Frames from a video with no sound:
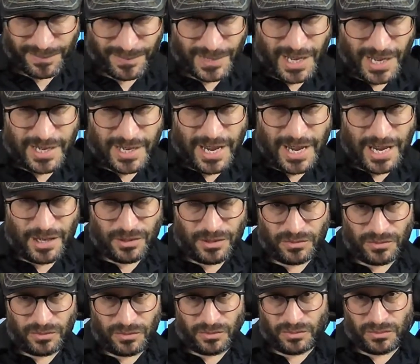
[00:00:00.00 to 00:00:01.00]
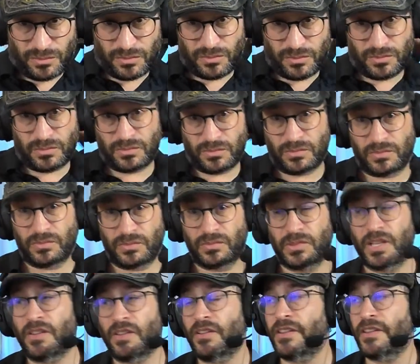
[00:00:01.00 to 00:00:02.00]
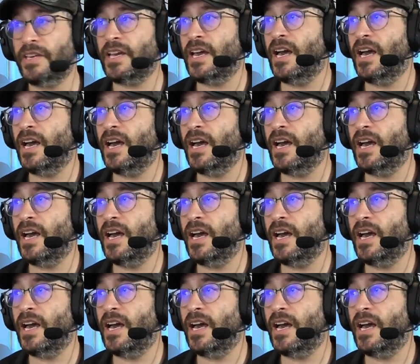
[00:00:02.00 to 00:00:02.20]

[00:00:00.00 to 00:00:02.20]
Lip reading: Now, the other thing